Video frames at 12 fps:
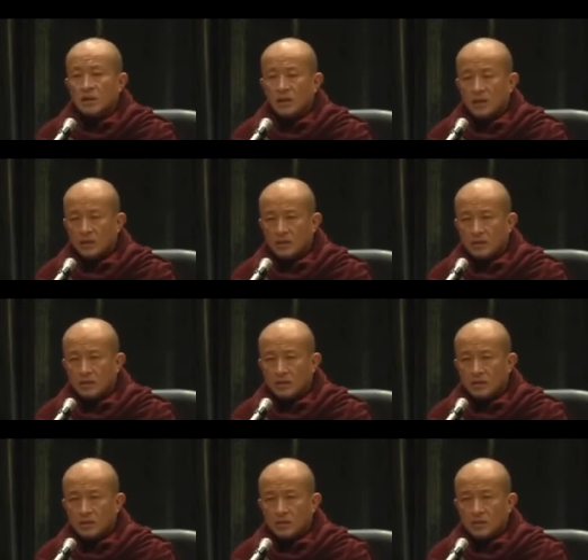And
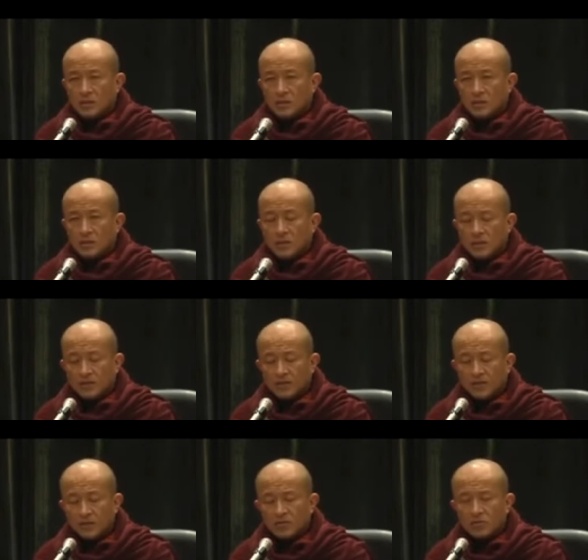these
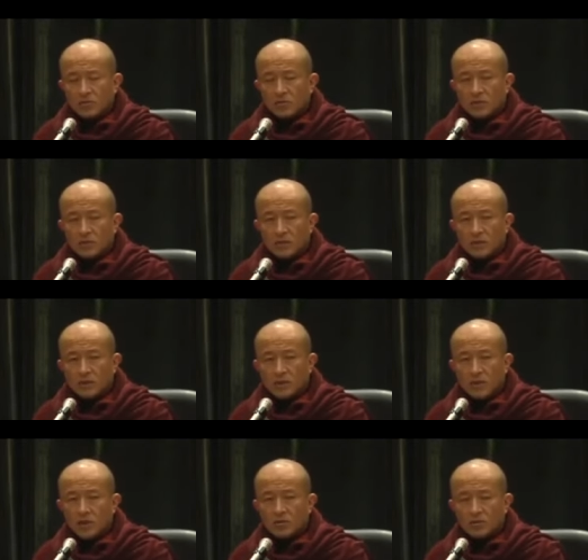4
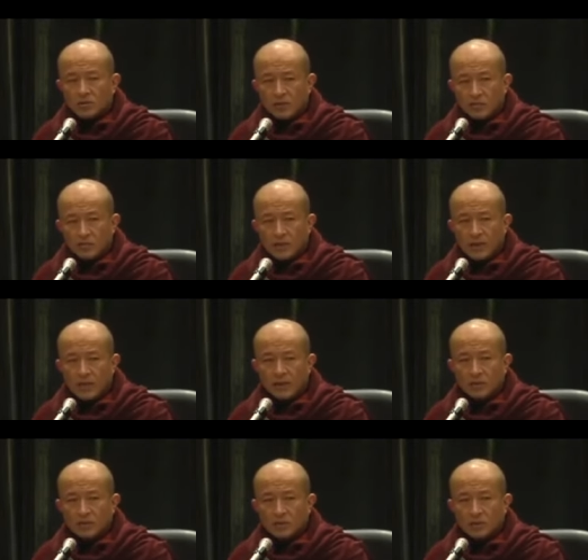crowd or
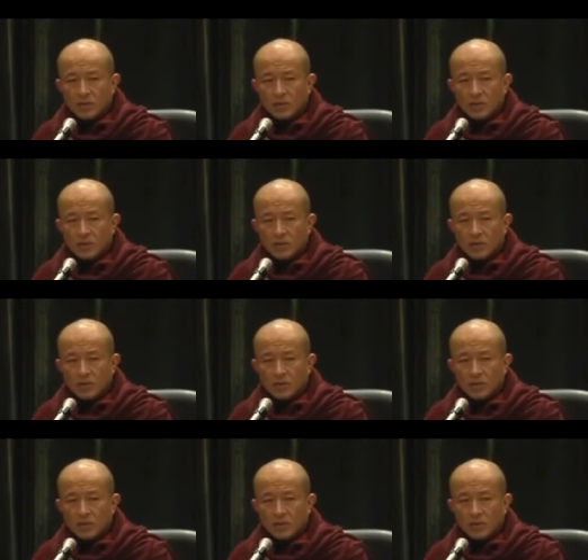maze or